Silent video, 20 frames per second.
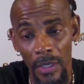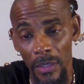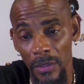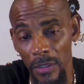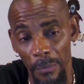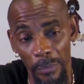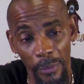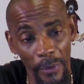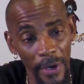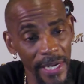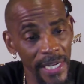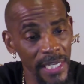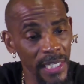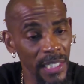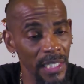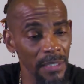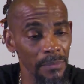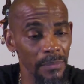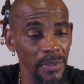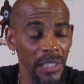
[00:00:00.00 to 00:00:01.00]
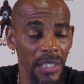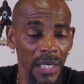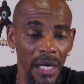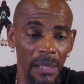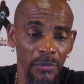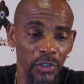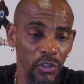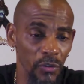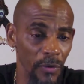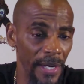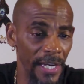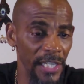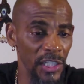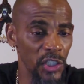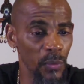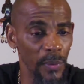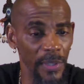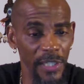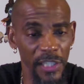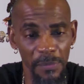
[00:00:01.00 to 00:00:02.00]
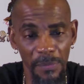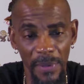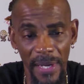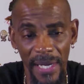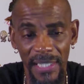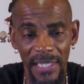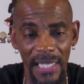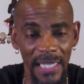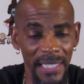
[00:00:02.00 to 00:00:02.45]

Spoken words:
The brain can become trained to expect